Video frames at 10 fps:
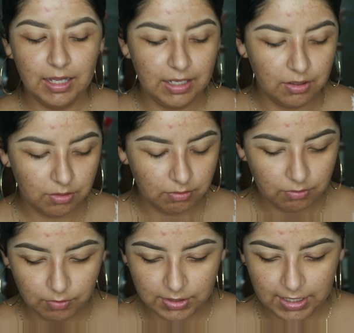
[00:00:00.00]
and
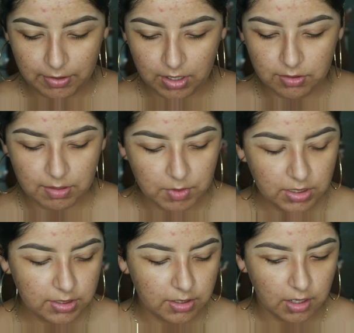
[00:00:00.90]
we'll see how it goes. I'm
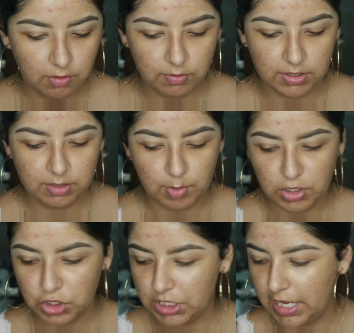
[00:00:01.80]
gonna start with the
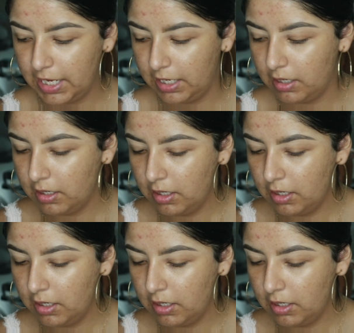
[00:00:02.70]
sponge side.